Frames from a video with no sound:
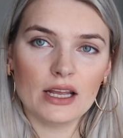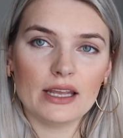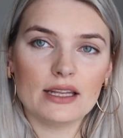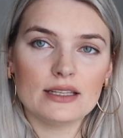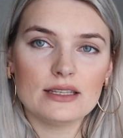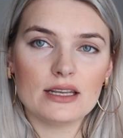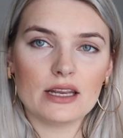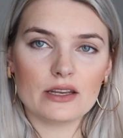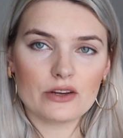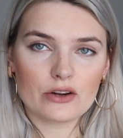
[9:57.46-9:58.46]

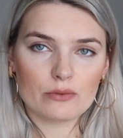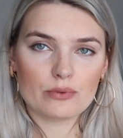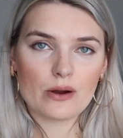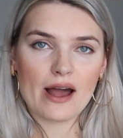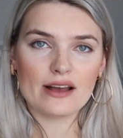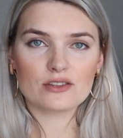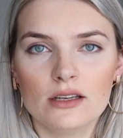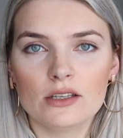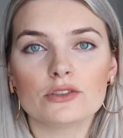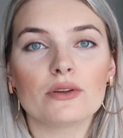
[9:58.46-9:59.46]
in your bra.
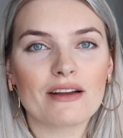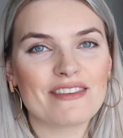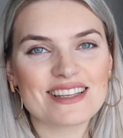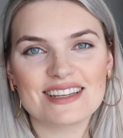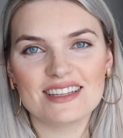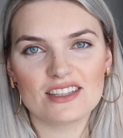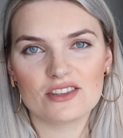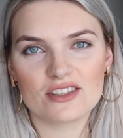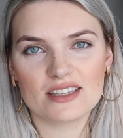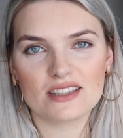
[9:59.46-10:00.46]
so that Vaseline
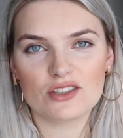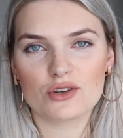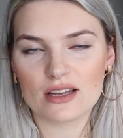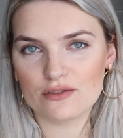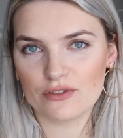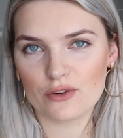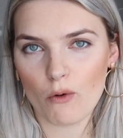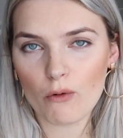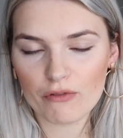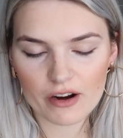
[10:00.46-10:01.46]
doesn't transfer
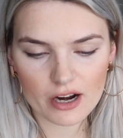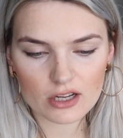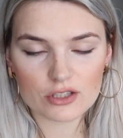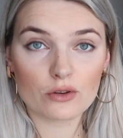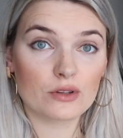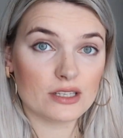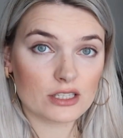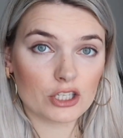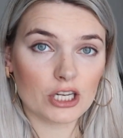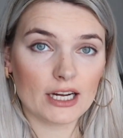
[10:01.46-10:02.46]
over. So these
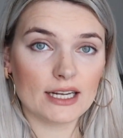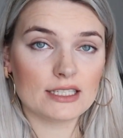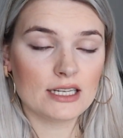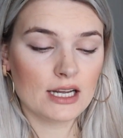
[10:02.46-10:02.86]
are good.